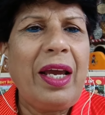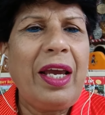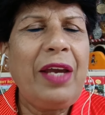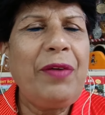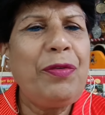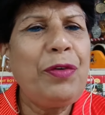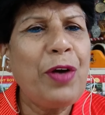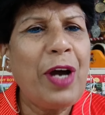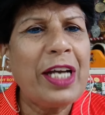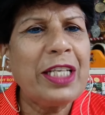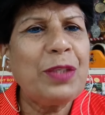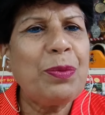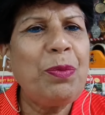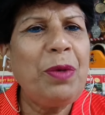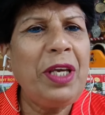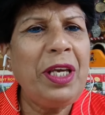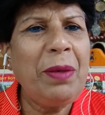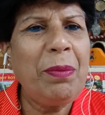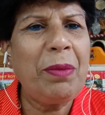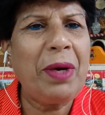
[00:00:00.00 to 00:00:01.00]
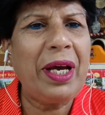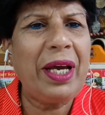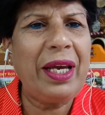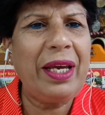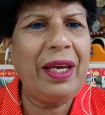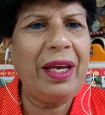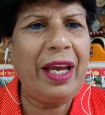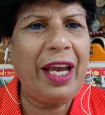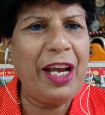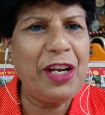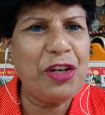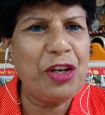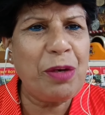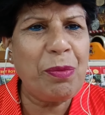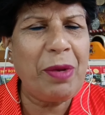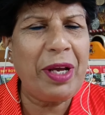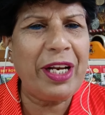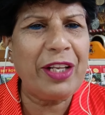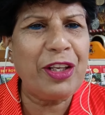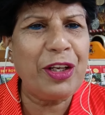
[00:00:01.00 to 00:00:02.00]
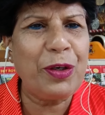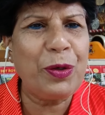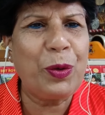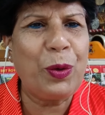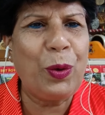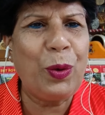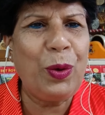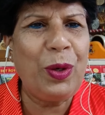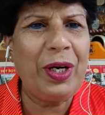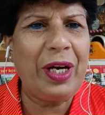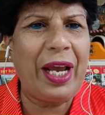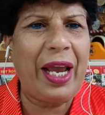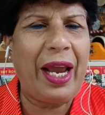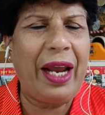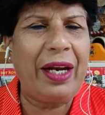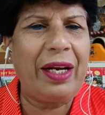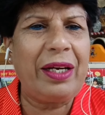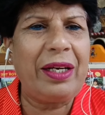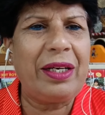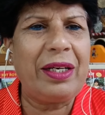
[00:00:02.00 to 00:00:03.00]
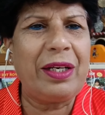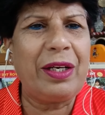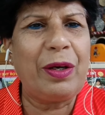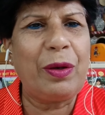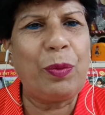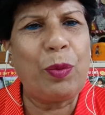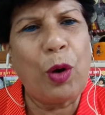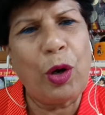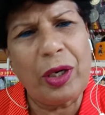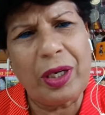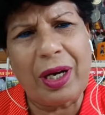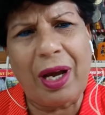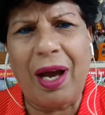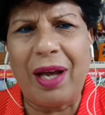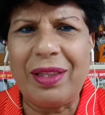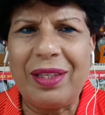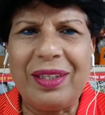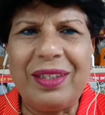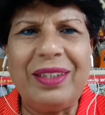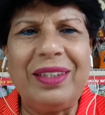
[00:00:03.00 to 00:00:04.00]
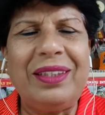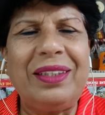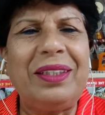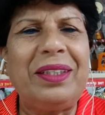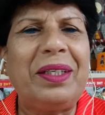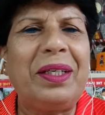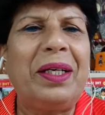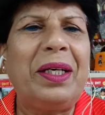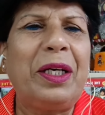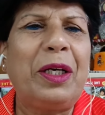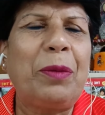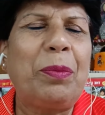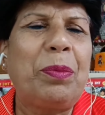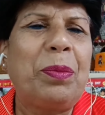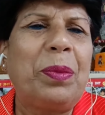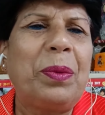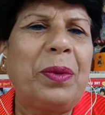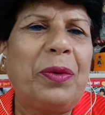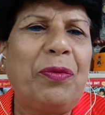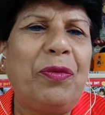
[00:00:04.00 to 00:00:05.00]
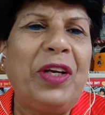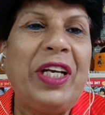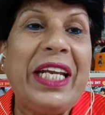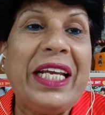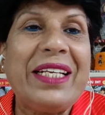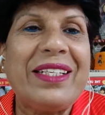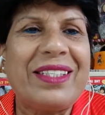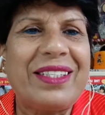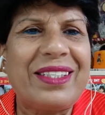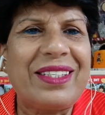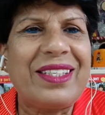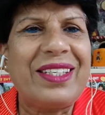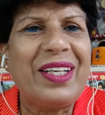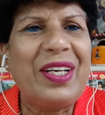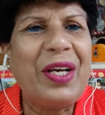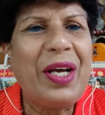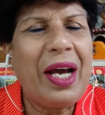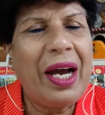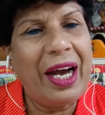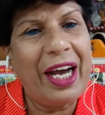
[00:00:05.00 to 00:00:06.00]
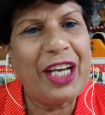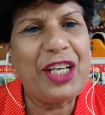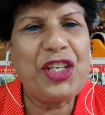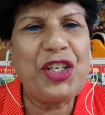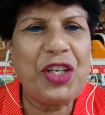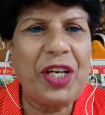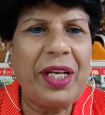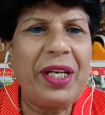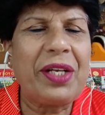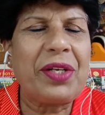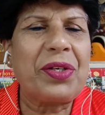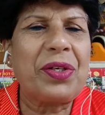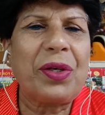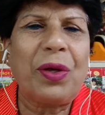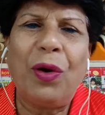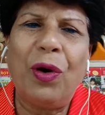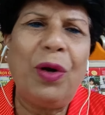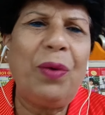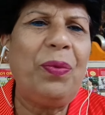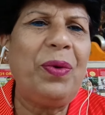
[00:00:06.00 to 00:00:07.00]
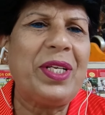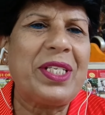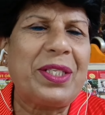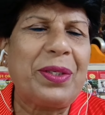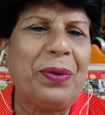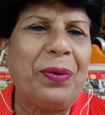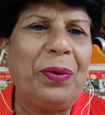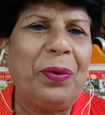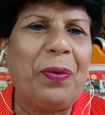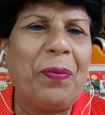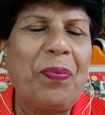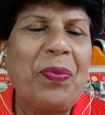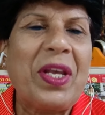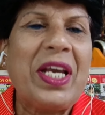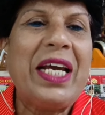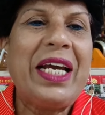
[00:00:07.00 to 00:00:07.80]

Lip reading: If you ask me my Asian marathon gold and what other winnings I cherish always, you know,